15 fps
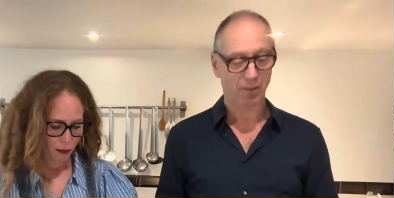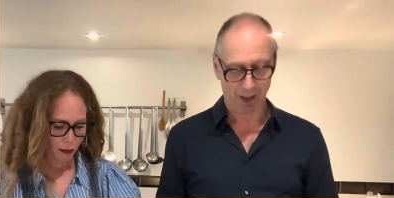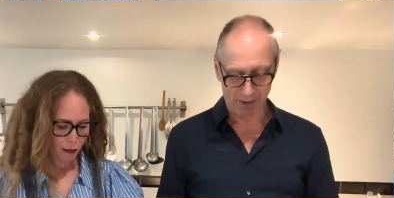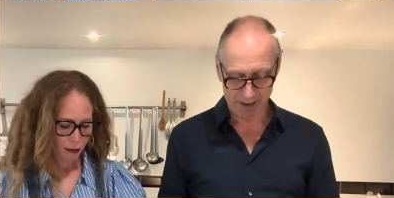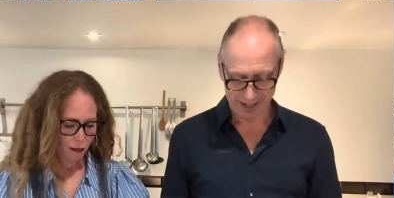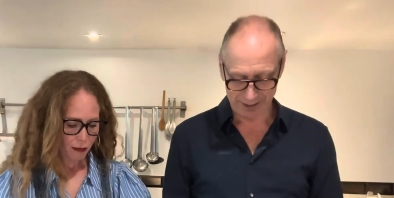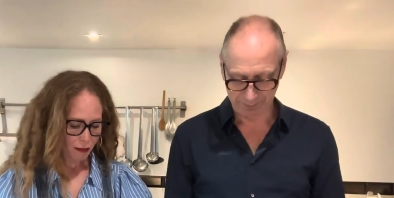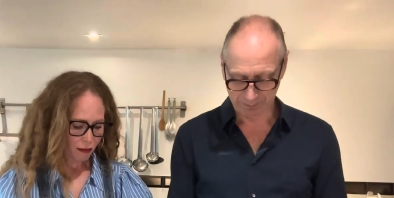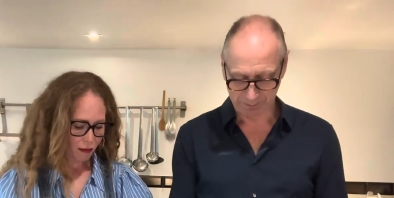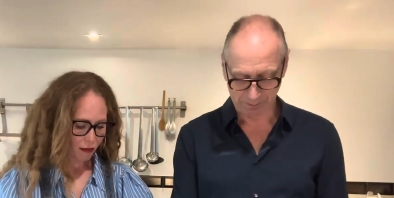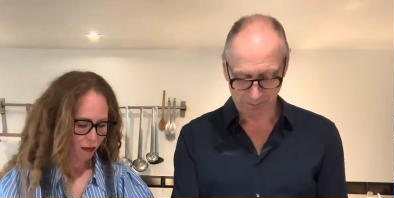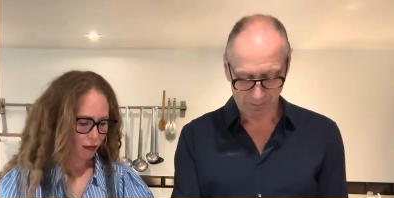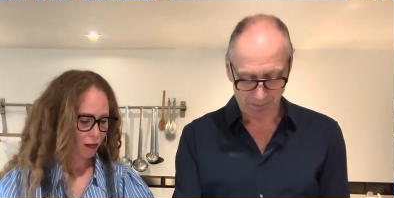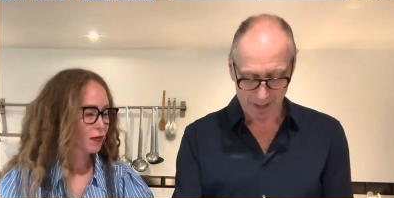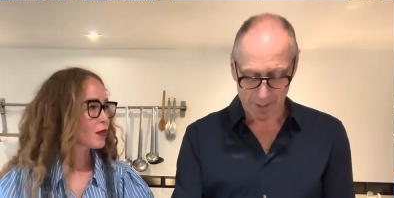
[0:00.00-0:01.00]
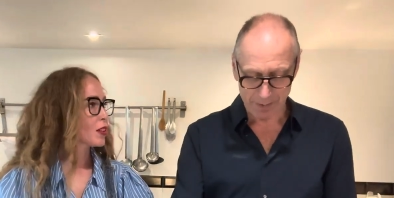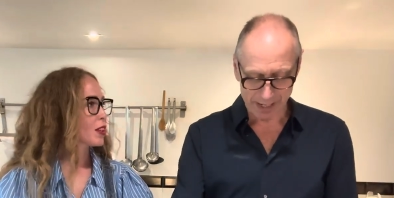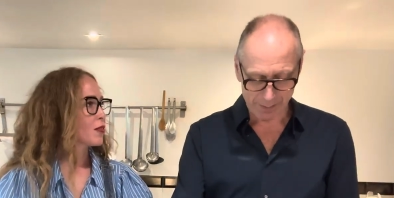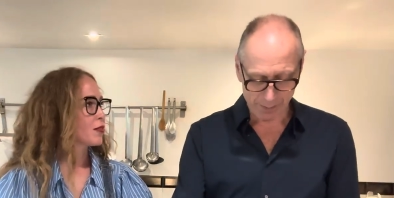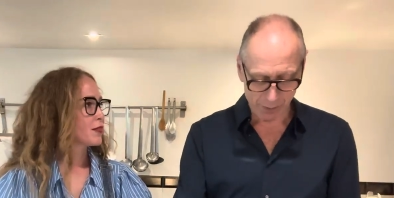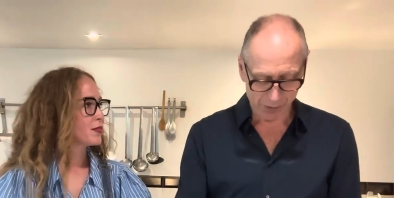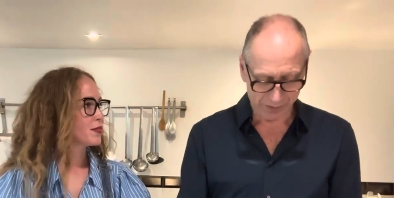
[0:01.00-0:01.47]
Speaker 1: Okay. I'm
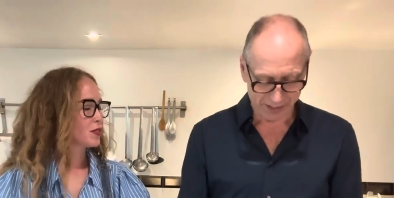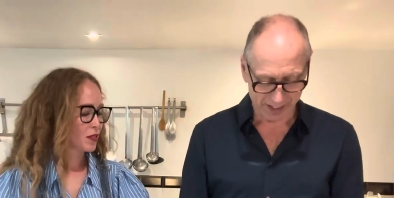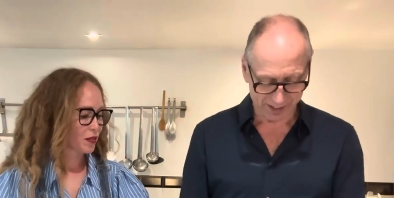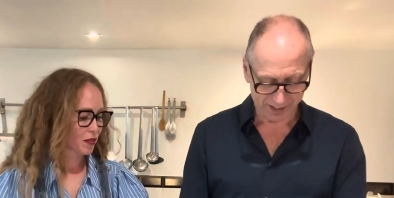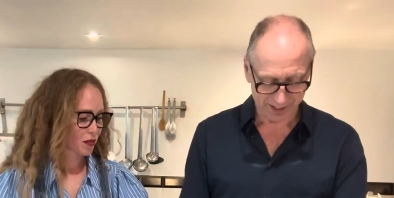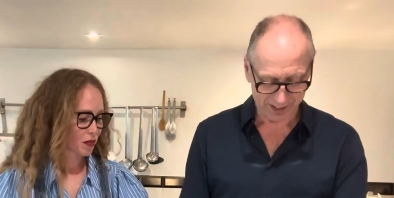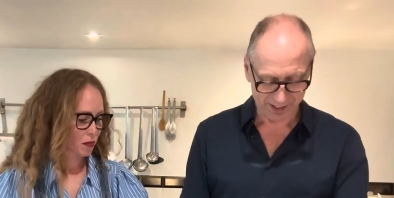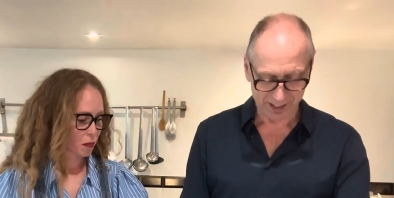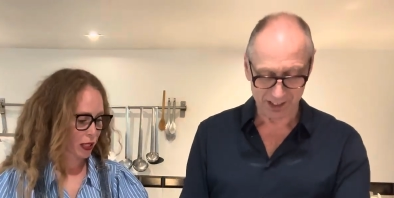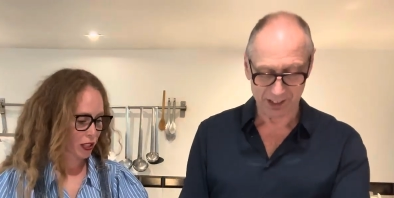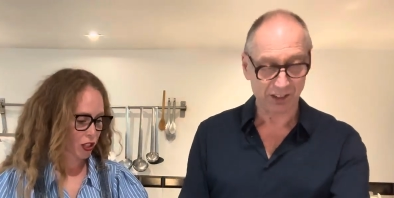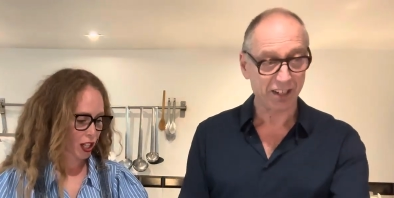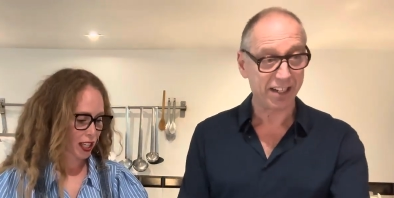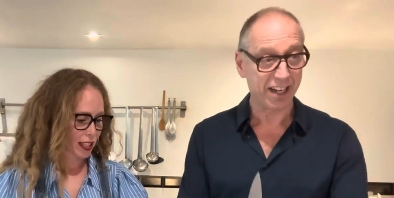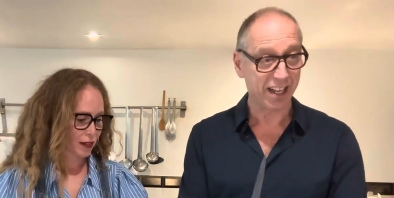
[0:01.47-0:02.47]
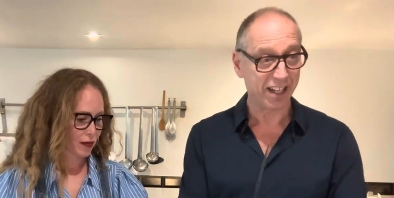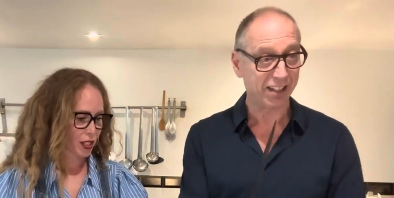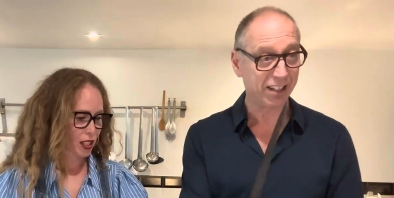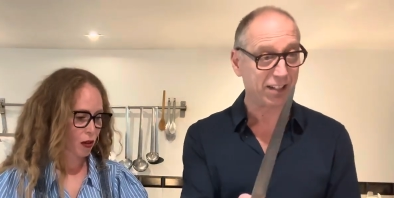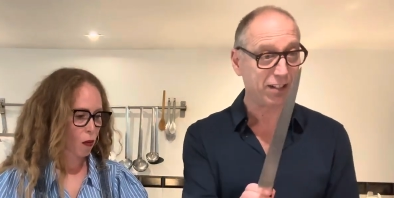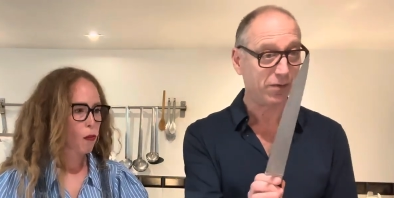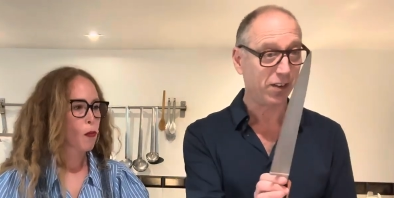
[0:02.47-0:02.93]
gonna move this because this,
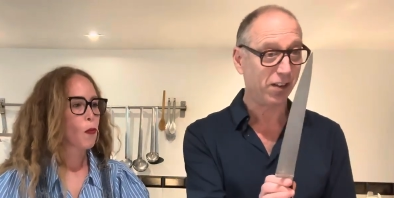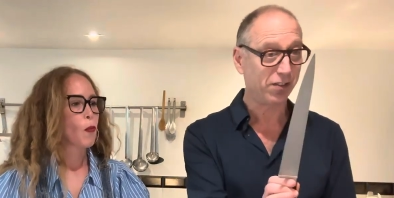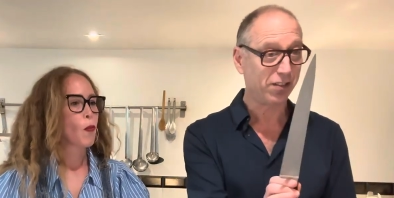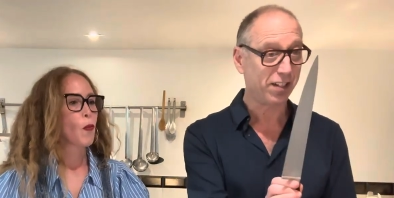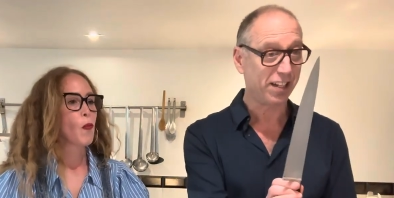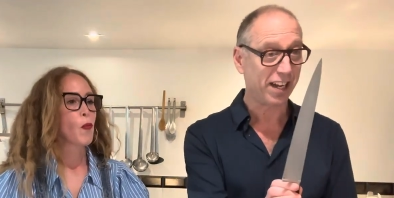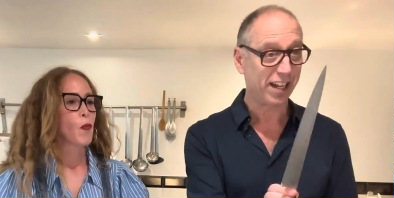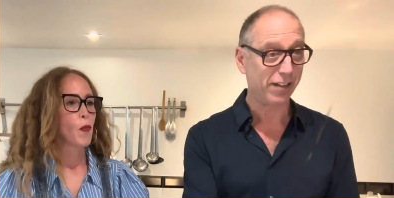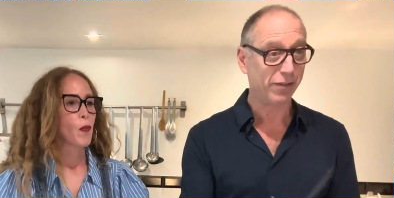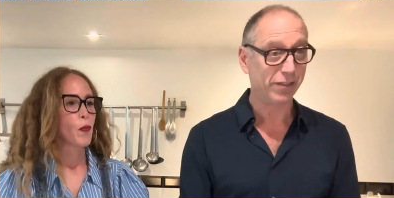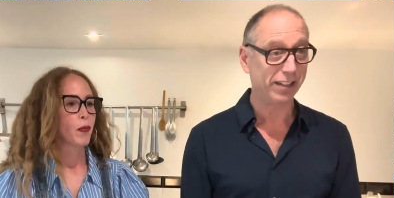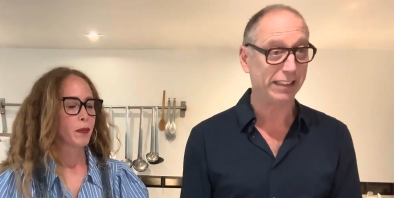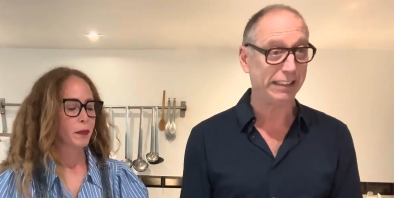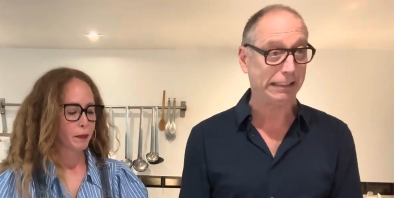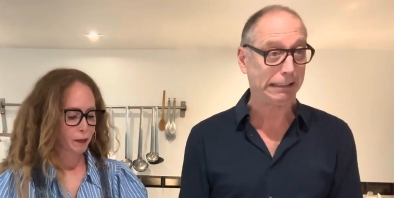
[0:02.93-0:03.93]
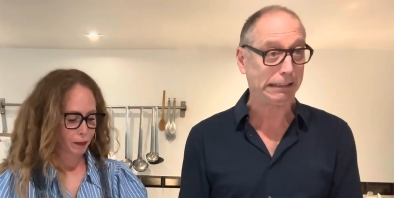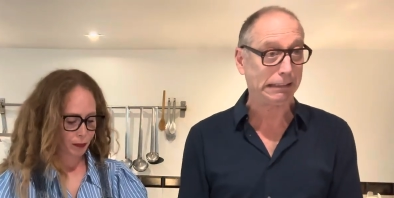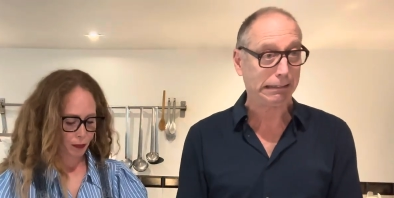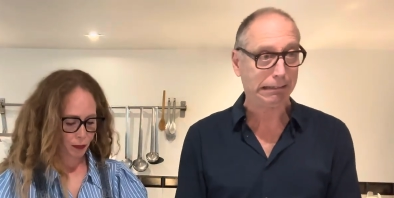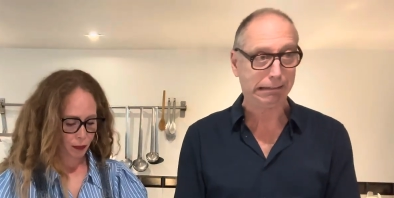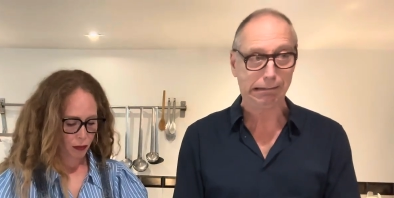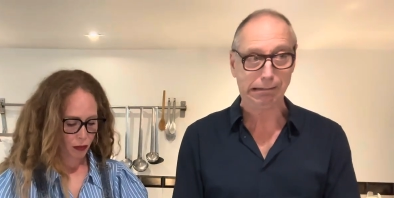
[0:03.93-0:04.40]
this, involves a knife. And
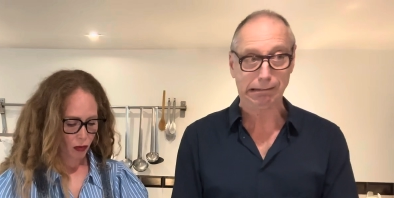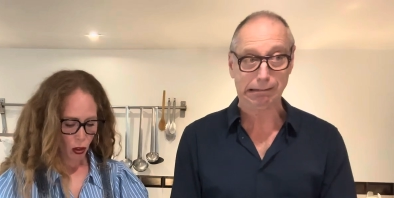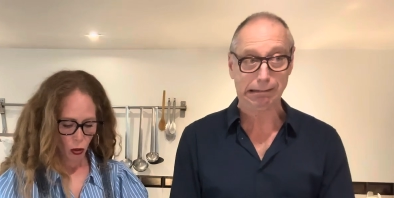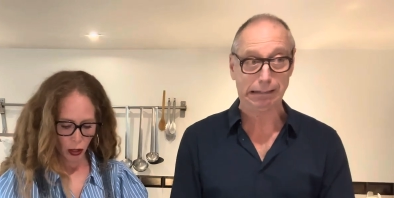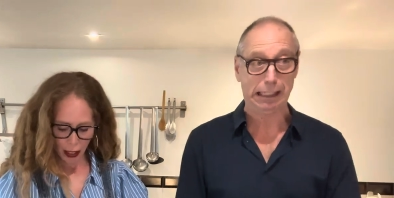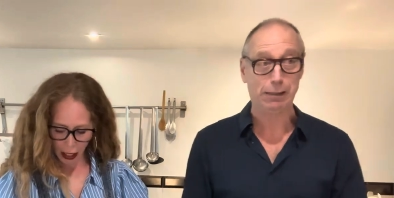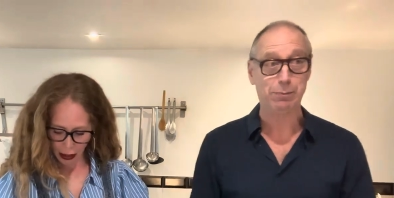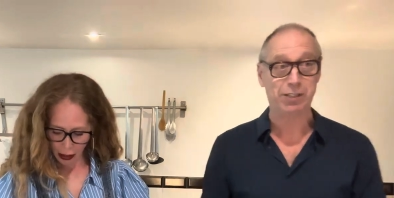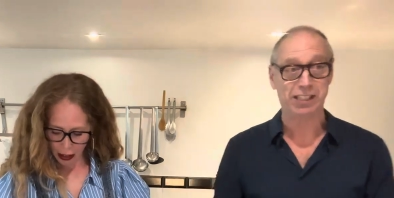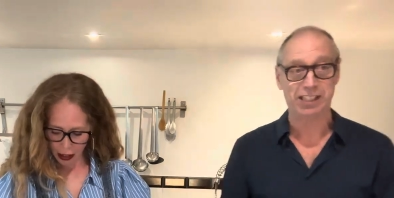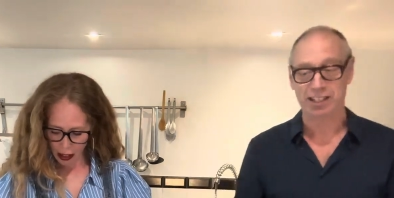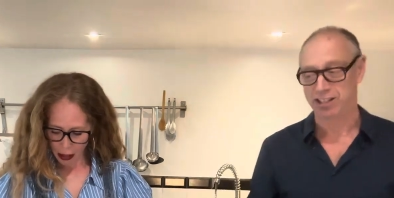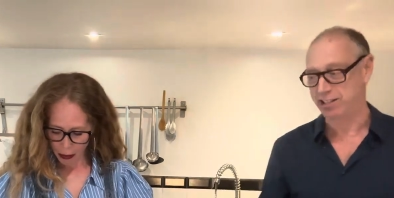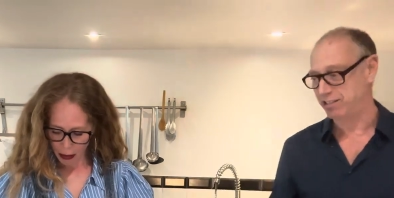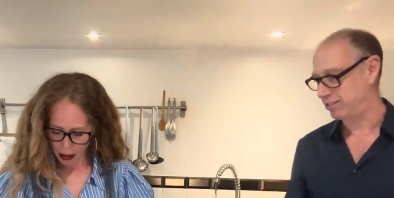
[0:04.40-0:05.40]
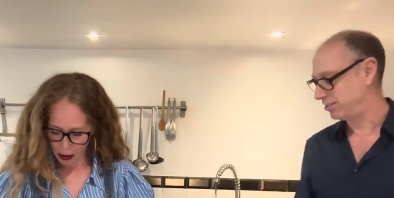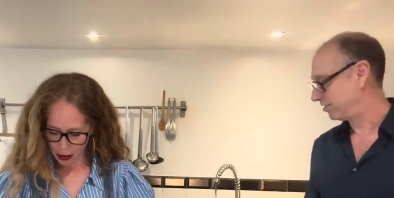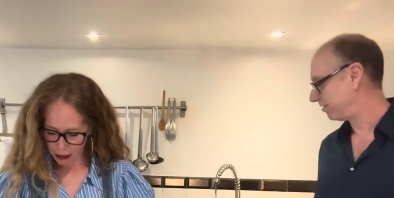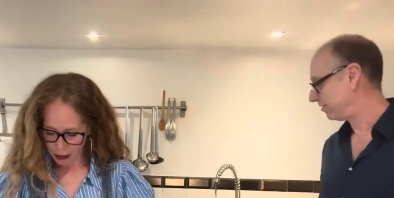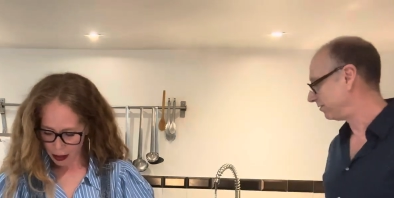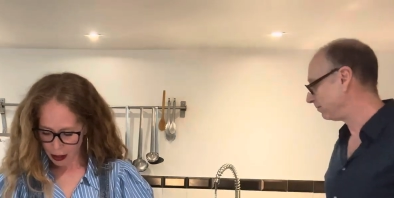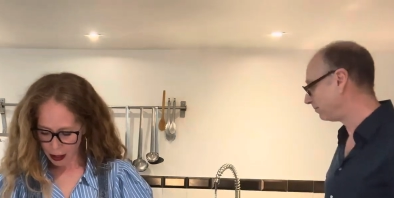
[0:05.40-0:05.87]
Speaker 2: you can cut the tips
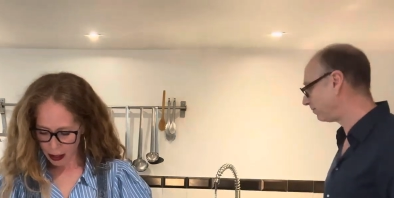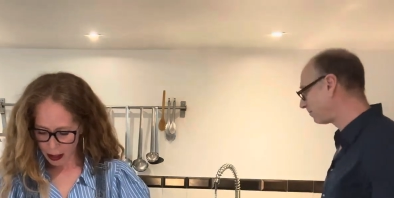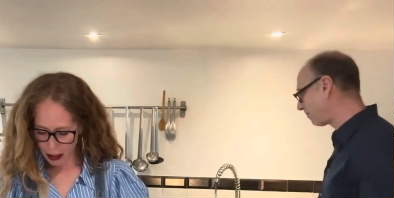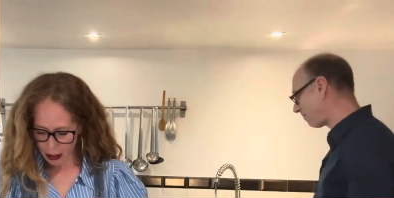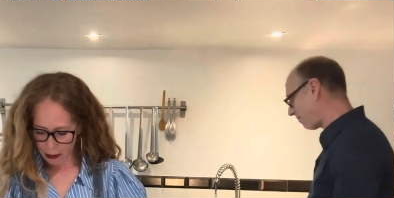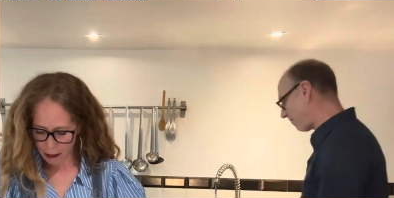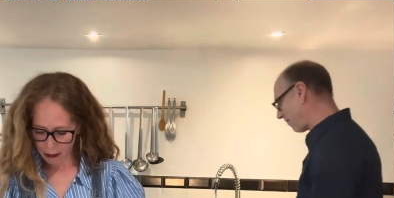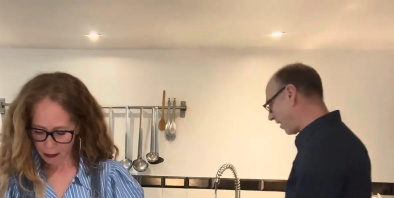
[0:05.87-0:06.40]
off of these.